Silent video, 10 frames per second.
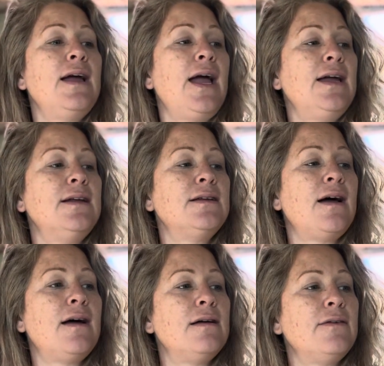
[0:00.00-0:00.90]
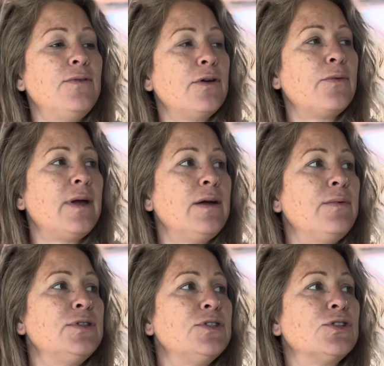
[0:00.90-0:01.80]
and a fourth way
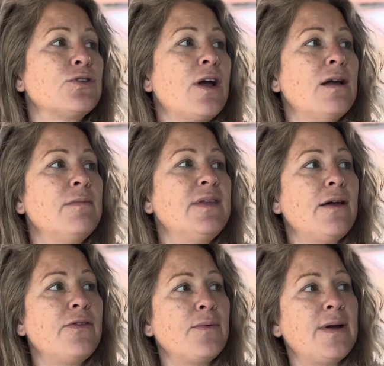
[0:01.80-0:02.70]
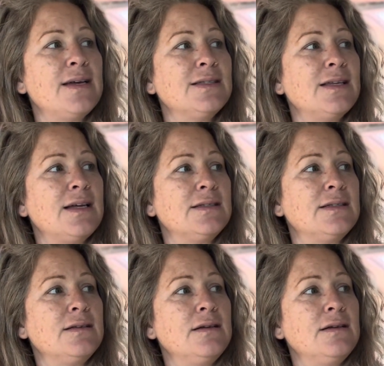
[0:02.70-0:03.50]
would describe the other ways as